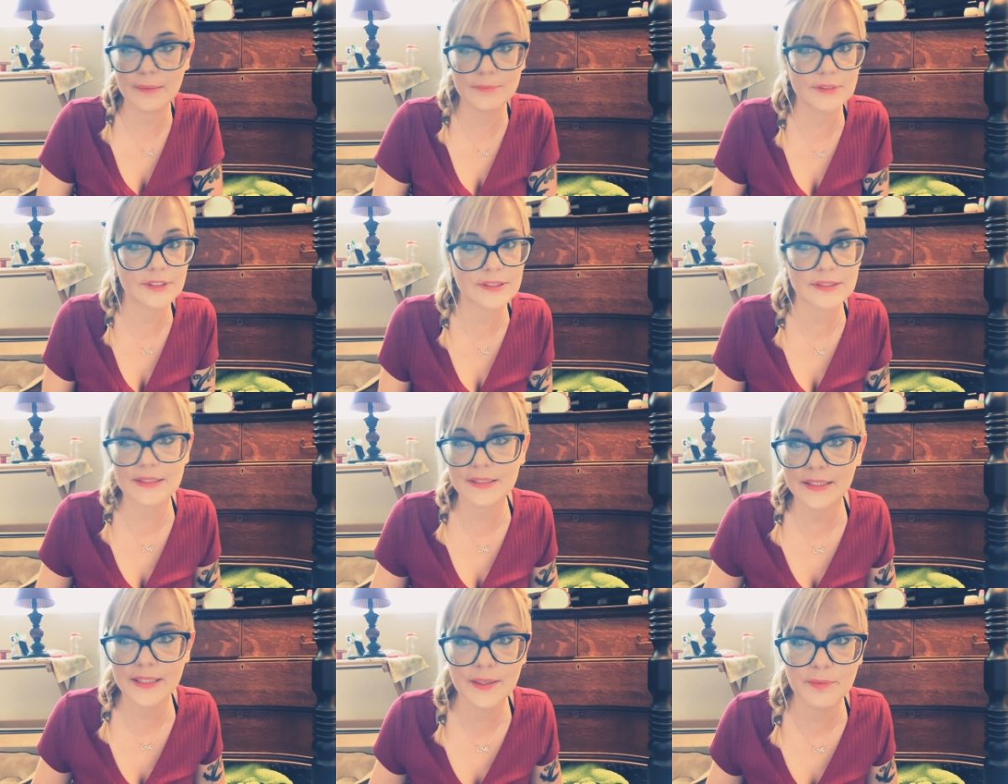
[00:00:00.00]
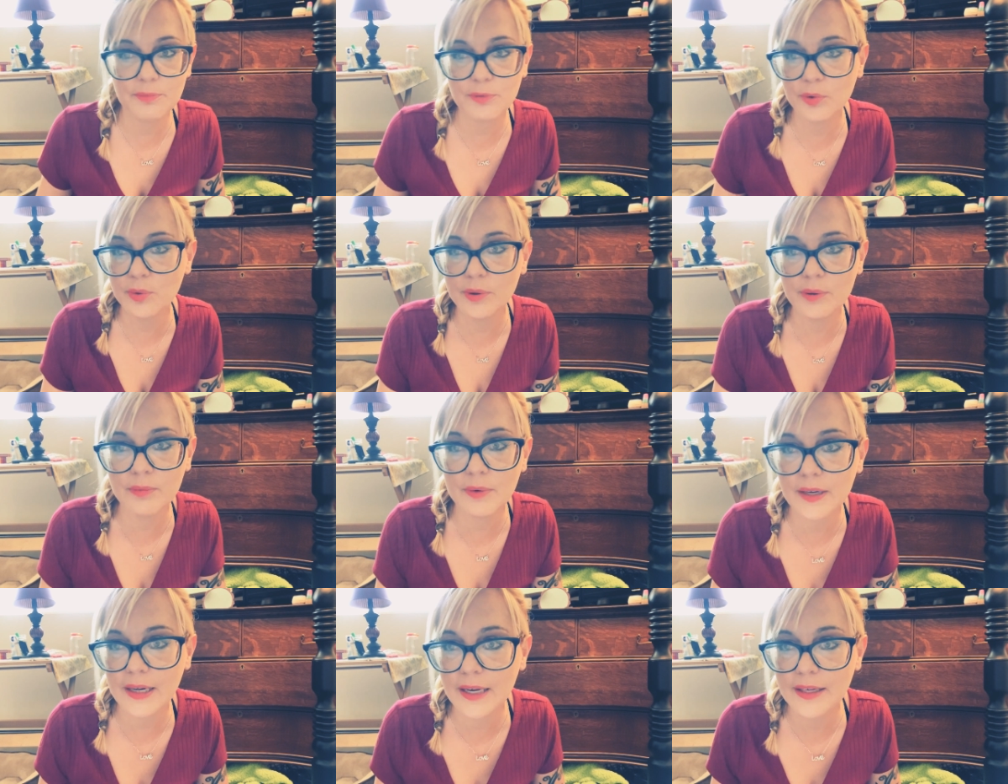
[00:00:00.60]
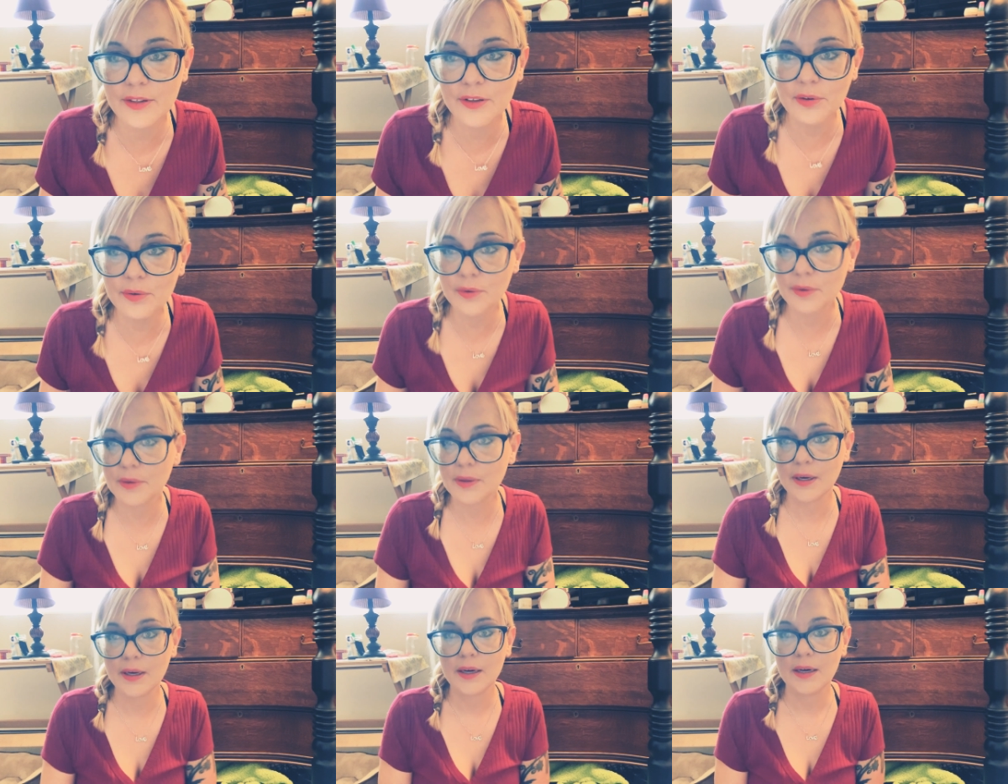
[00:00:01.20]
just going to keep doing what I do.
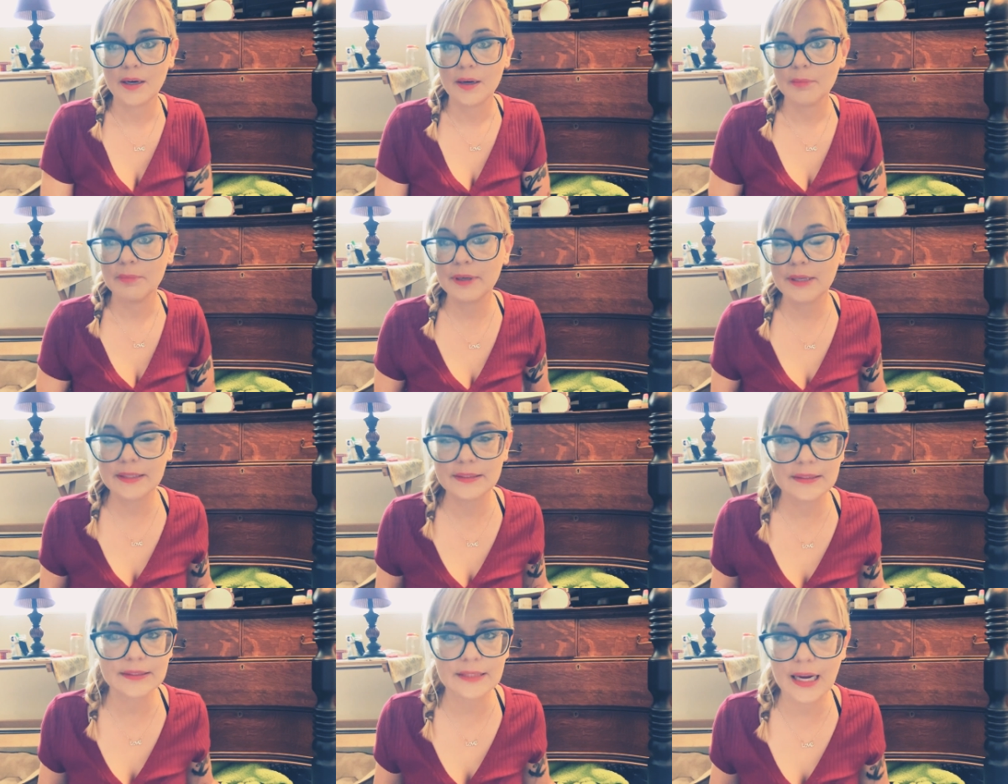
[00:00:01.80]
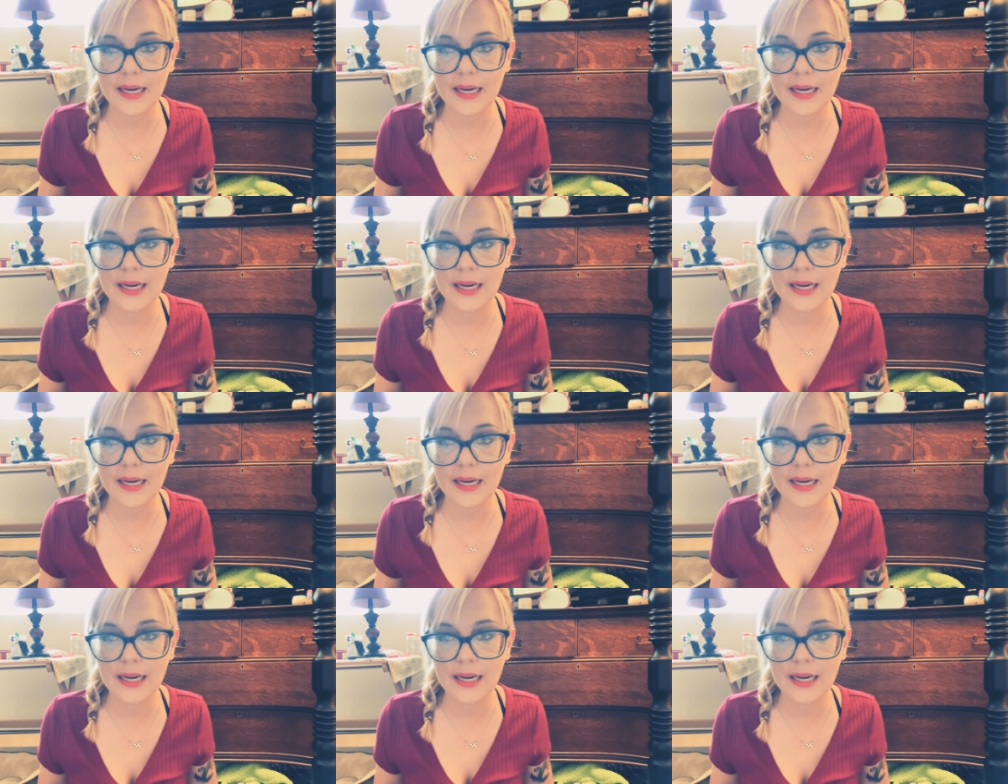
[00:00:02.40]
Because